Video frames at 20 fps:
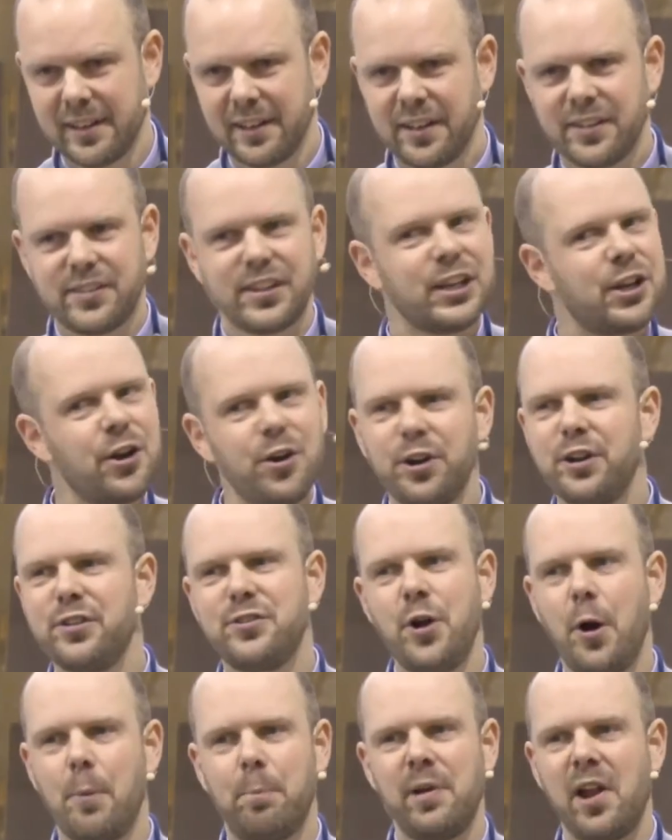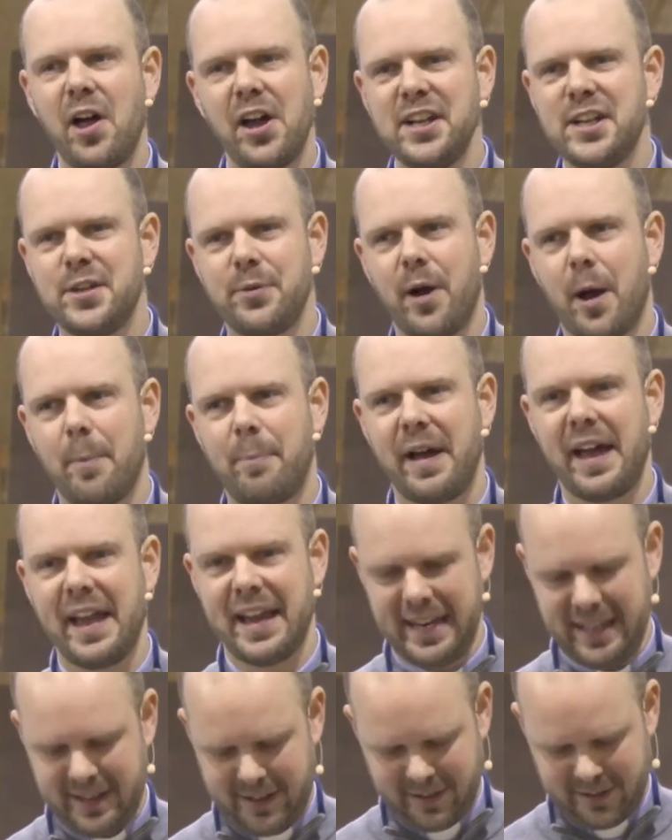You see, God is not blind to our
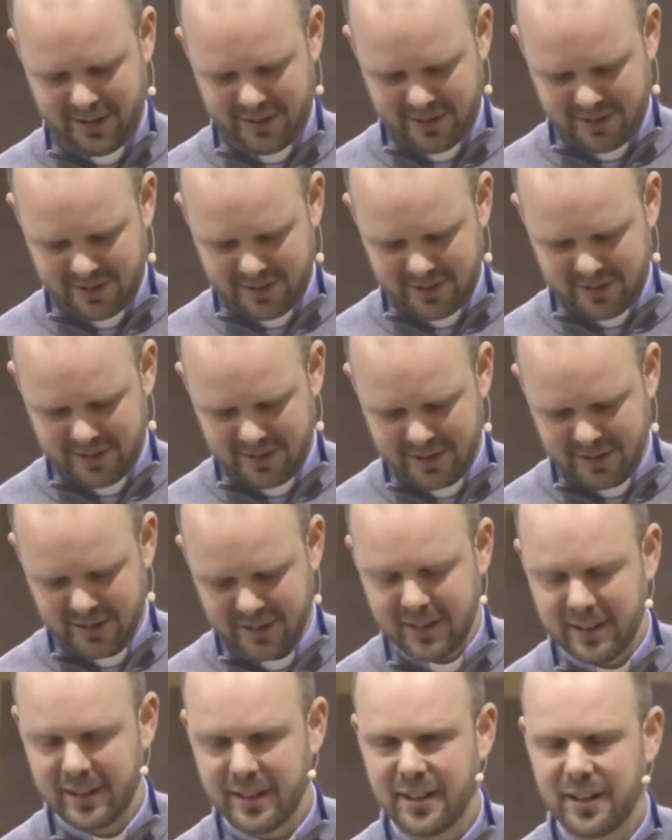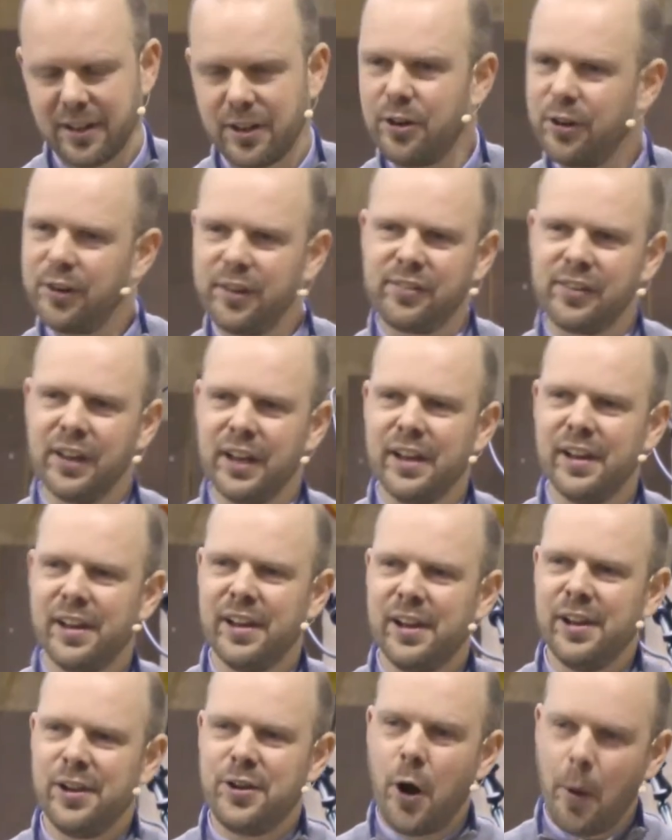pain, God is
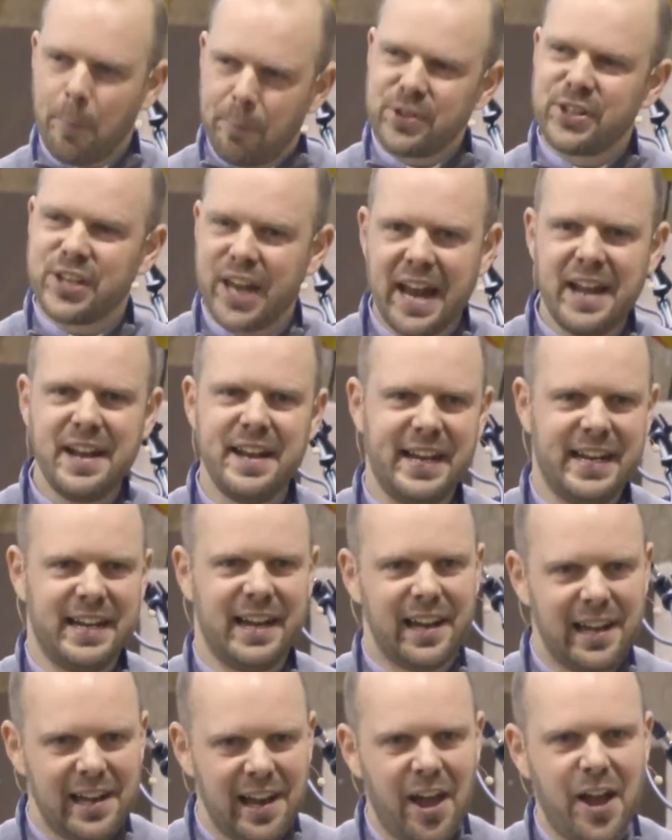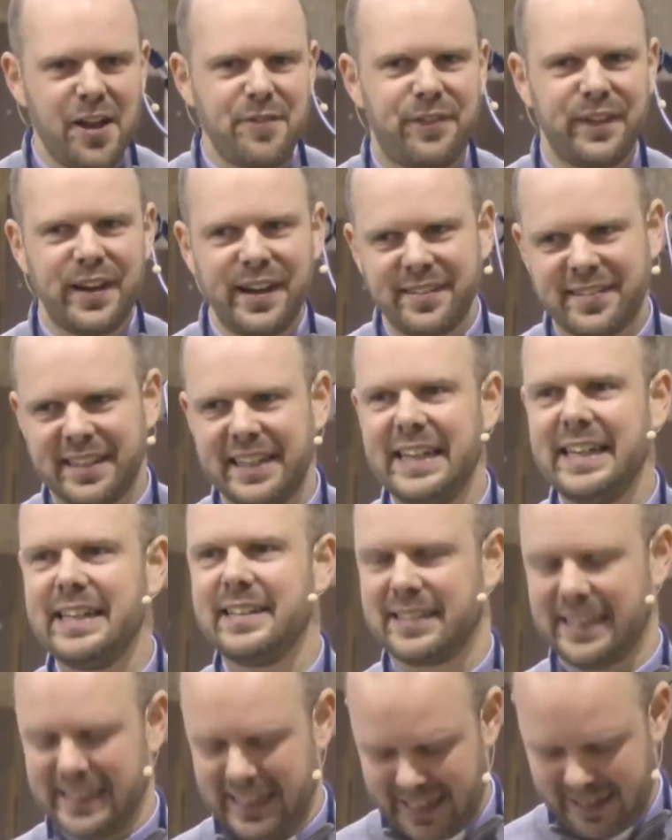not pretending that life is
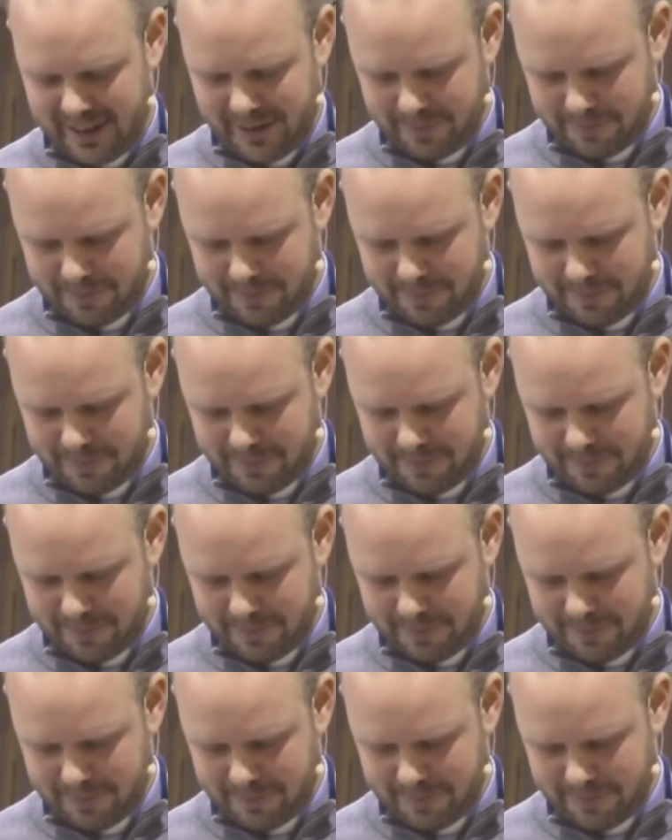easy.